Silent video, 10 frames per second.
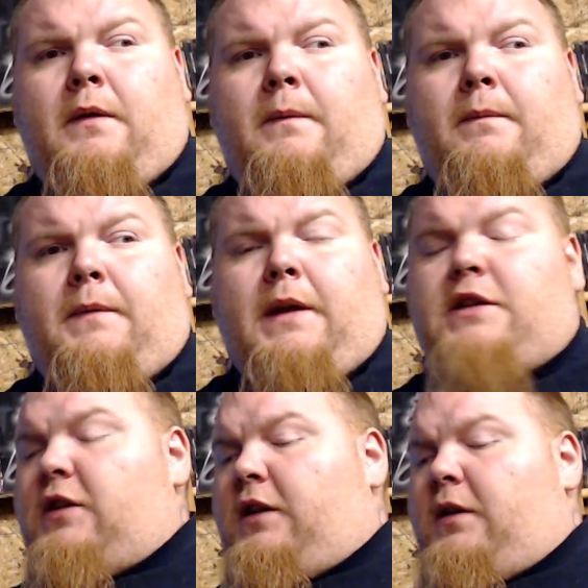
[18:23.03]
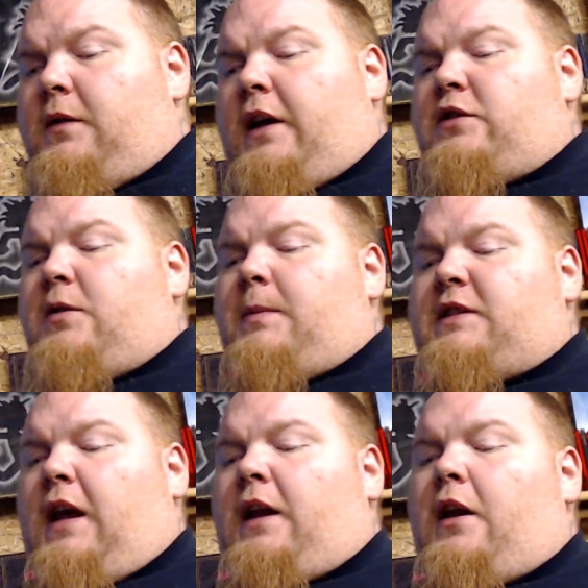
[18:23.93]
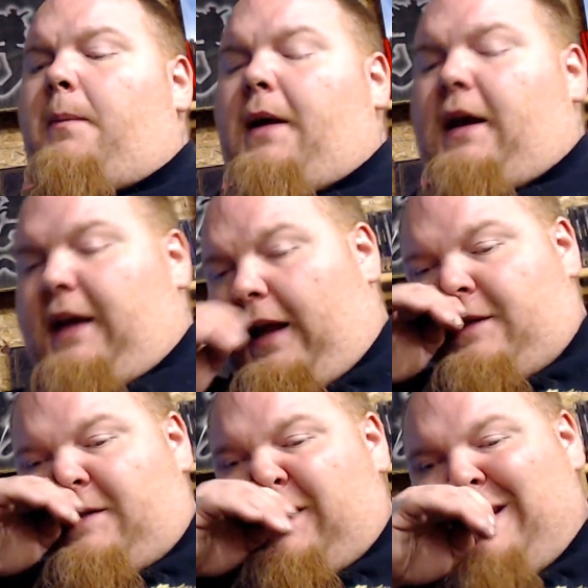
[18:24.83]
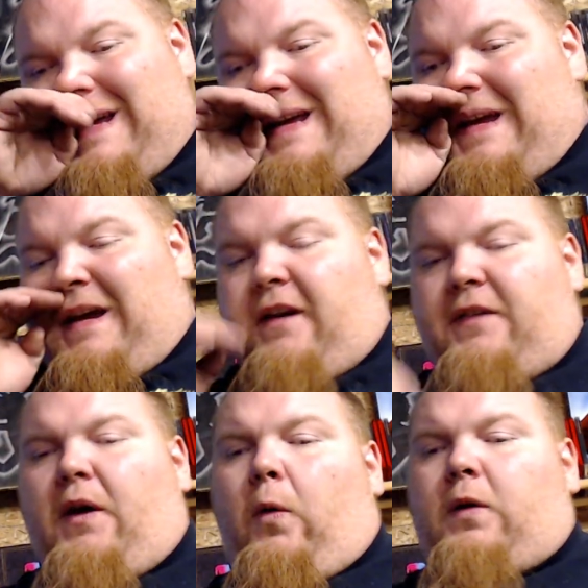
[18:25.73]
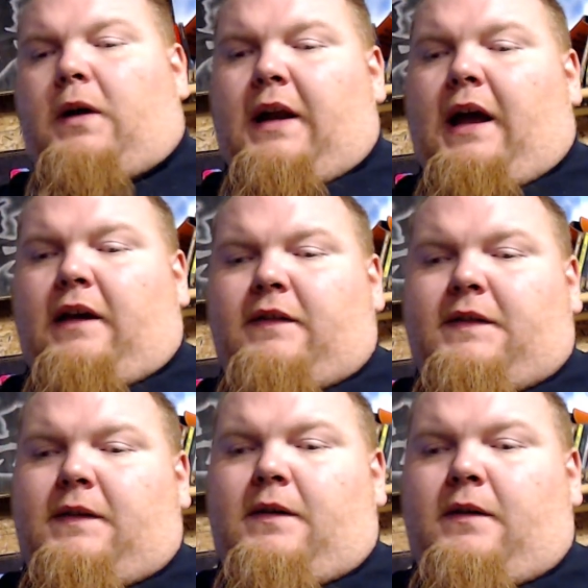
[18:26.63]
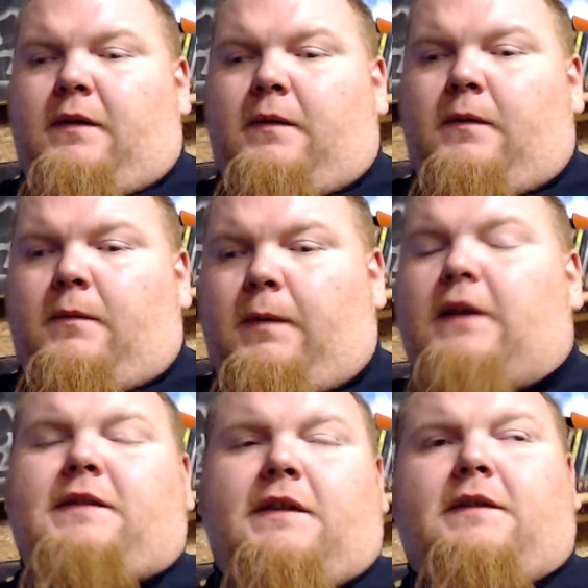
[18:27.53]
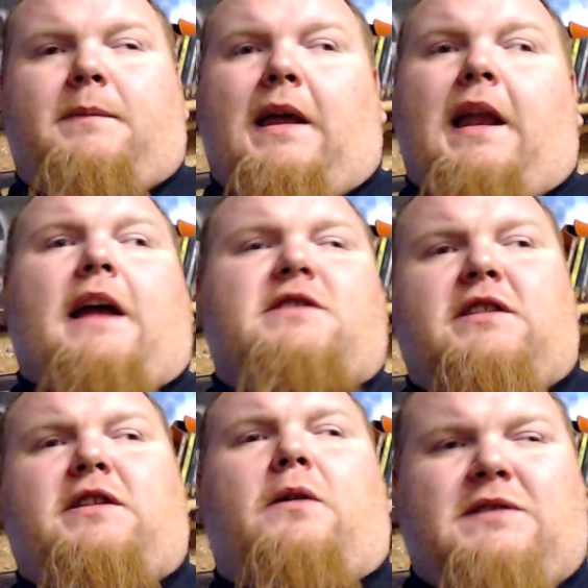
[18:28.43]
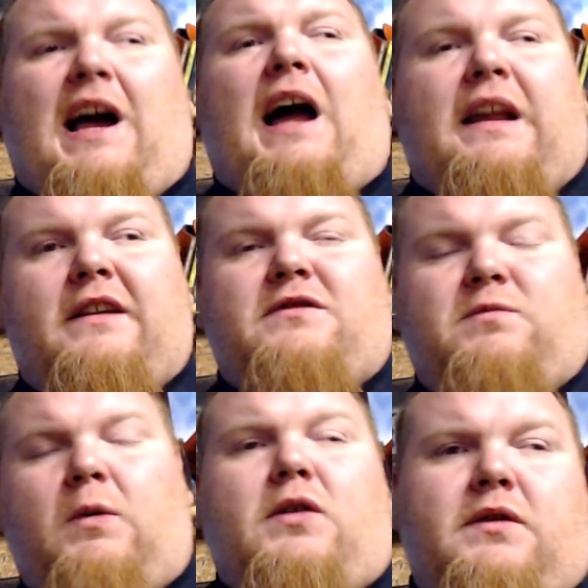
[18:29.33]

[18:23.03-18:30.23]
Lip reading: That should be standing up against the organized racism that actually goes on in this world.